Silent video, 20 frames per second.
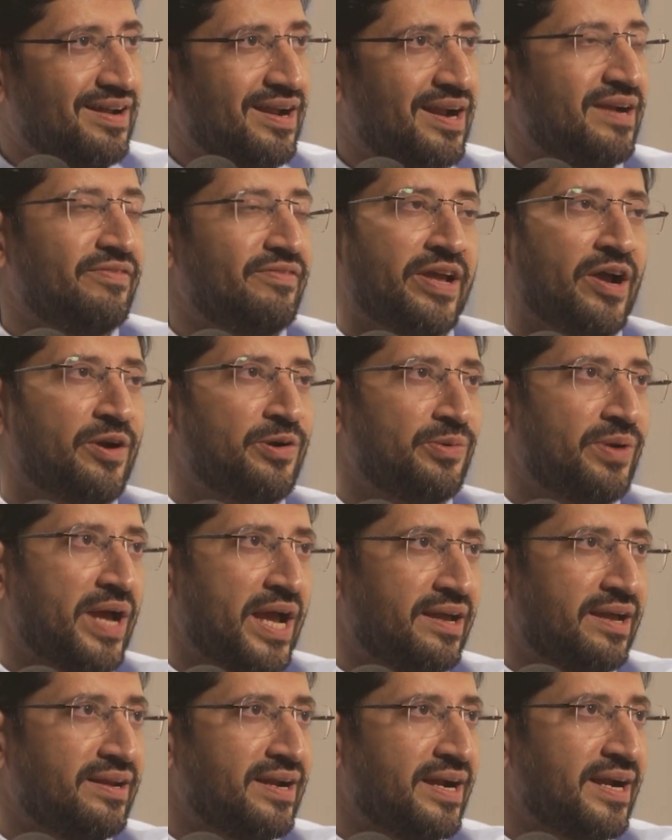and we have to
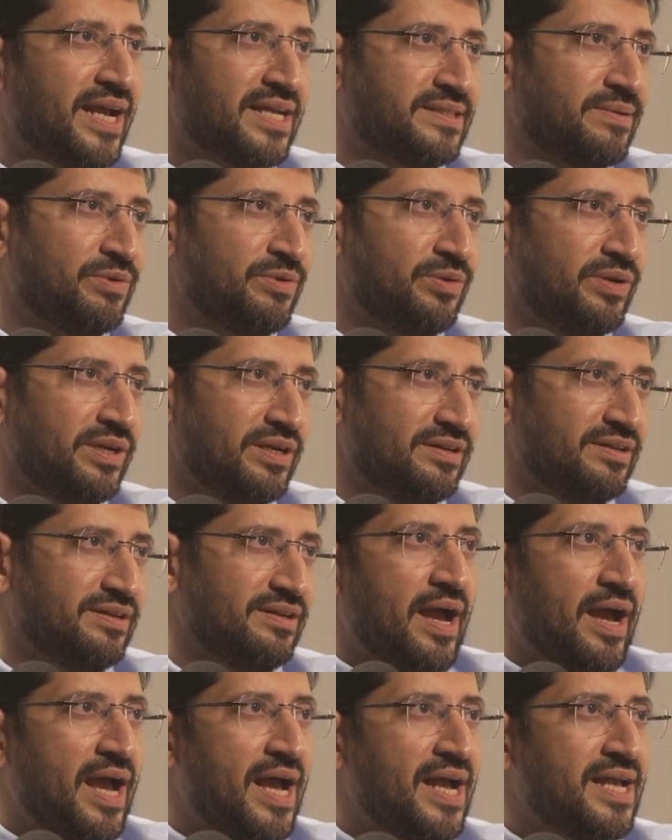agree and accept to it.
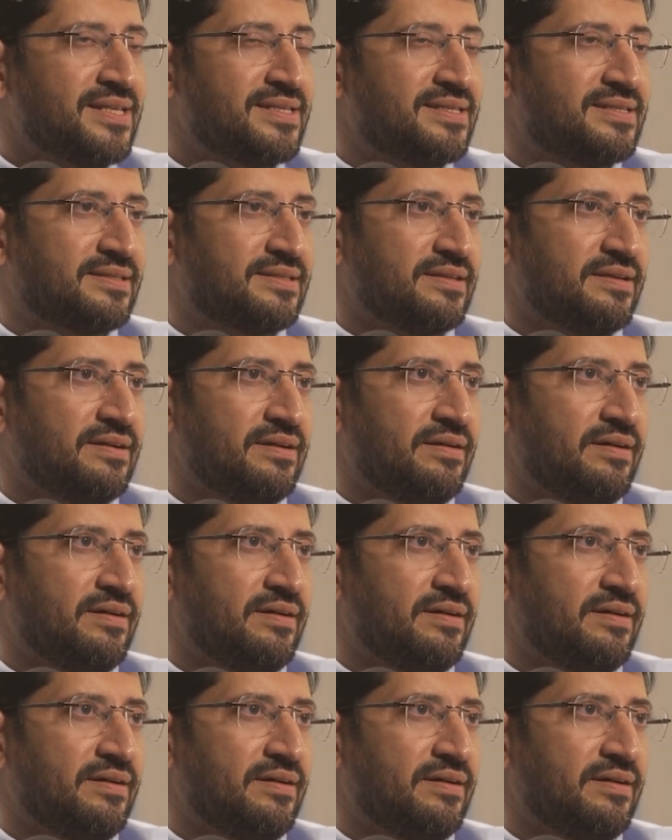As